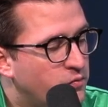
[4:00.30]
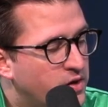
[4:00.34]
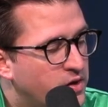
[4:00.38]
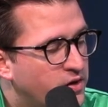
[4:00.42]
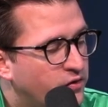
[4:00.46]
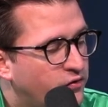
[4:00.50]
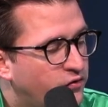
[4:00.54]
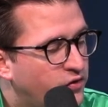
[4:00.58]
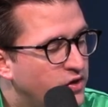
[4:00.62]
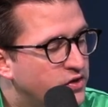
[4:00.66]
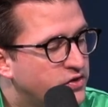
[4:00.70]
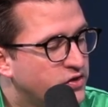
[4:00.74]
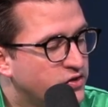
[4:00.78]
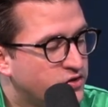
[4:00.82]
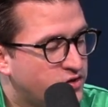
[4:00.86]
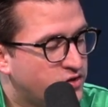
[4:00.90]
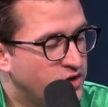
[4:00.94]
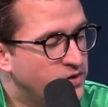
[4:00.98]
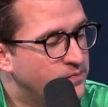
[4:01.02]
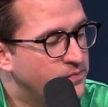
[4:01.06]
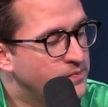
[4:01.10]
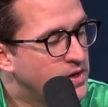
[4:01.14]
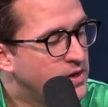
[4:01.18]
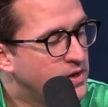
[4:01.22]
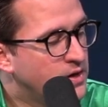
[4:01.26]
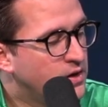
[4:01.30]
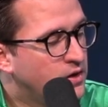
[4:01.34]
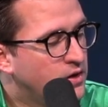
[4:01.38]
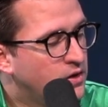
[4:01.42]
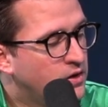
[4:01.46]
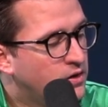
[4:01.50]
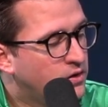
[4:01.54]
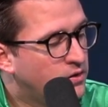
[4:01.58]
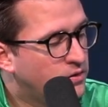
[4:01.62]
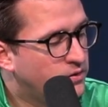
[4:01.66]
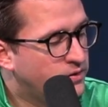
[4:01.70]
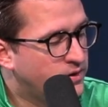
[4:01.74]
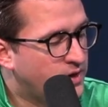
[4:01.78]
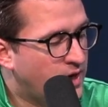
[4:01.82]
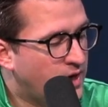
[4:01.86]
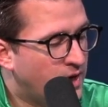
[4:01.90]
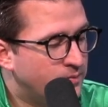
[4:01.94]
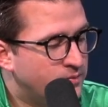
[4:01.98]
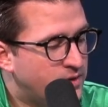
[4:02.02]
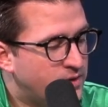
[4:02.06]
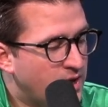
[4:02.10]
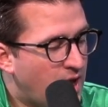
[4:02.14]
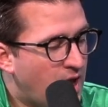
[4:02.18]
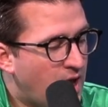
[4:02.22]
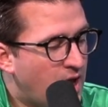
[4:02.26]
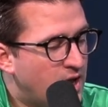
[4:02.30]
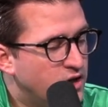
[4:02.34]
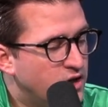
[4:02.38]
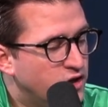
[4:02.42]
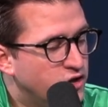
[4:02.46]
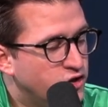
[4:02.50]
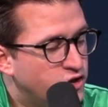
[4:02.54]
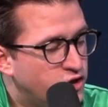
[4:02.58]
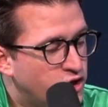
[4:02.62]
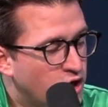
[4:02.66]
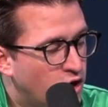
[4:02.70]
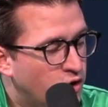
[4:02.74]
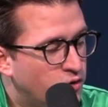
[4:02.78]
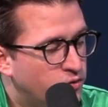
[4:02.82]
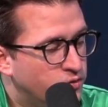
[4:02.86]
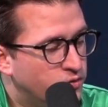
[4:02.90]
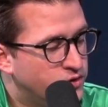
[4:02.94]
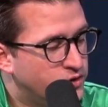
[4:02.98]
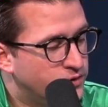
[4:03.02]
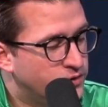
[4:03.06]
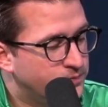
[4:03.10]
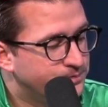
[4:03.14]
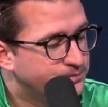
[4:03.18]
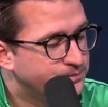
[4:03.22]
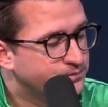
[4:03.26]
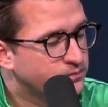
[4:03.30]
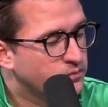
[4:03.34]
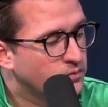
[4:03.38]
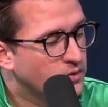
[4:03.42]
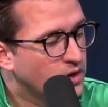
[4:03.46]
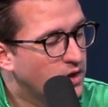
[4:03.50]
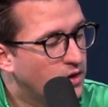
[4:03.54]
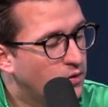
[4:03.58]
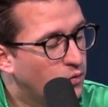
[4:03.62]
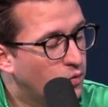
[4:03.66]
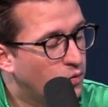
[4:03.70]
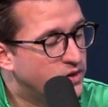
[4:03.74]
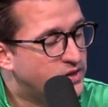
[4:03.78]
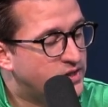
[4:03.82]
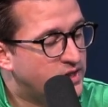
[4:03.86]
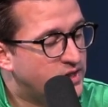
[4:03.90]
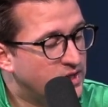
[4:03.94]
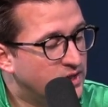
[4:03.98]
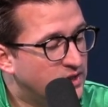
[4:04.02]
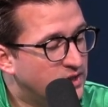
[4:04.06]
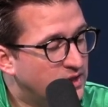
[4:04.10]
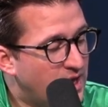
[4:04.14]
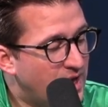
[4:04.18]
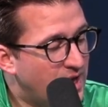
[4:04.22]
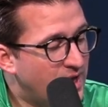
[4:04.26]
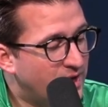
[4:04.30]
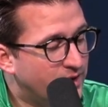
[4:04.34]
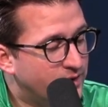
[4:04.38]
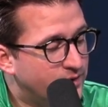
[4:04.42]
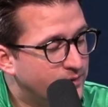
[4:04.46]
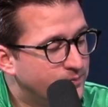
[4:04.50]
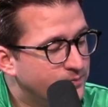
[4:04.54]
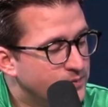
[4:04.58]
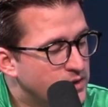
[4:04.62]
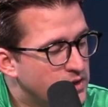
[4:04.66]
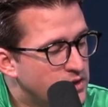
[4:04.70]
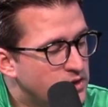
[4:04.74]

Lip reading: Efficiency aimed at DOGE, which he led.